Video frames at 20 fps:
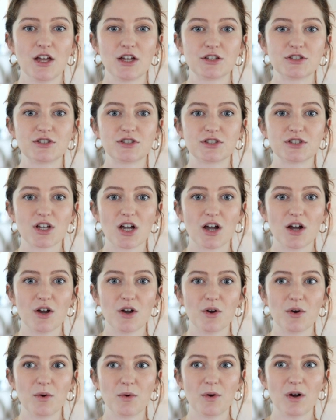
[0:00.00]

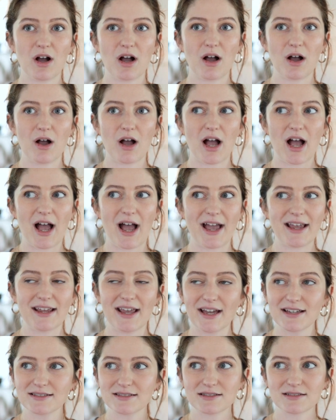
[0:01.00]
So I
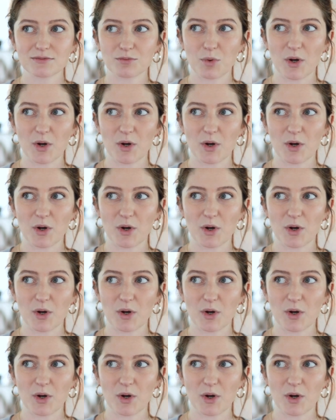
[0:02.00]
guess